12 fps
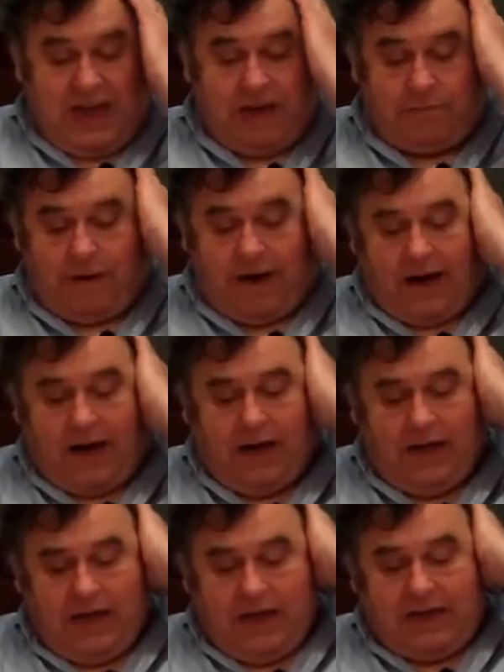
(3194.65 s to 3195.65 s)

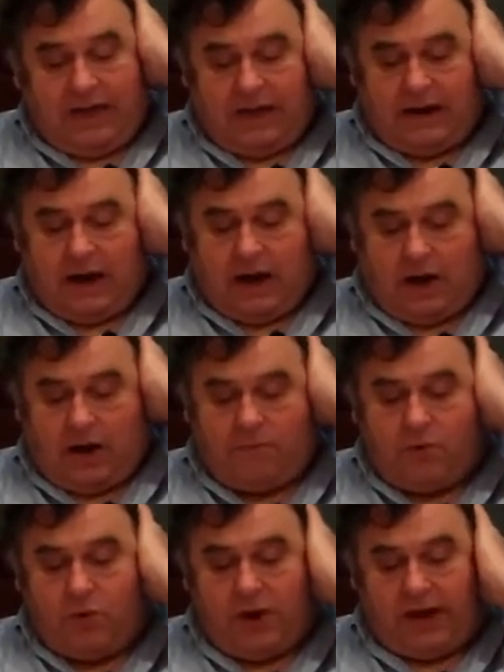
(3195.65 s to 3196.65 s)
hima
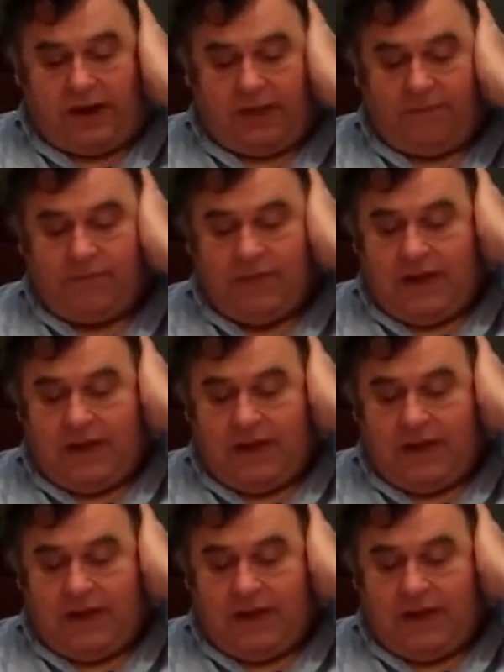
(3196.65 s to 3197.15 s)
yenachamuni.